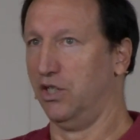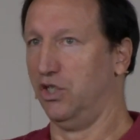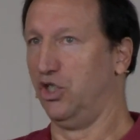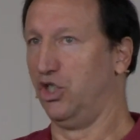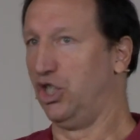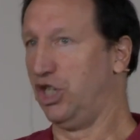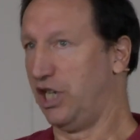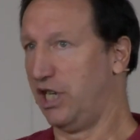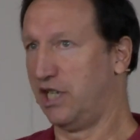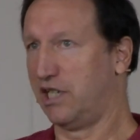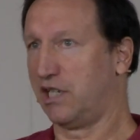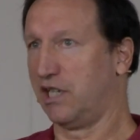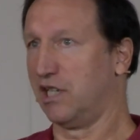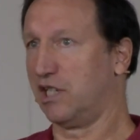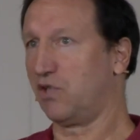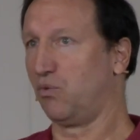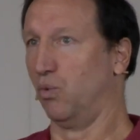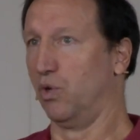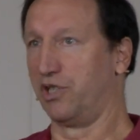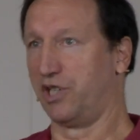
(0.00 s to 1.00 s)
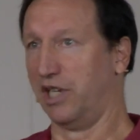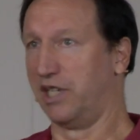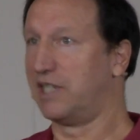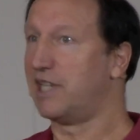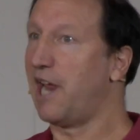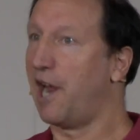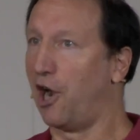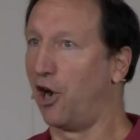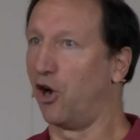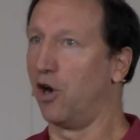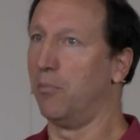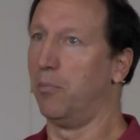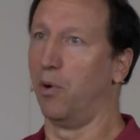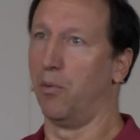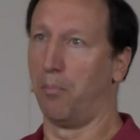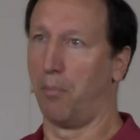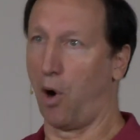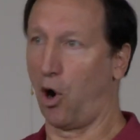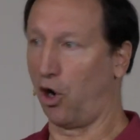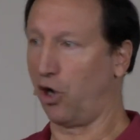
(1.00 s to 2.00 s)
Jesus was a terrible
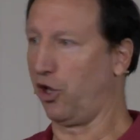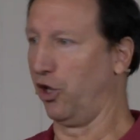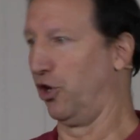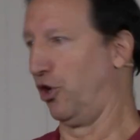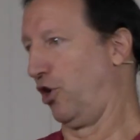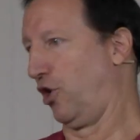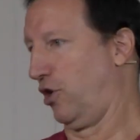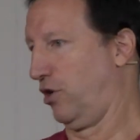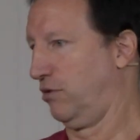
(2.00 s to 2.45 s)
marketer.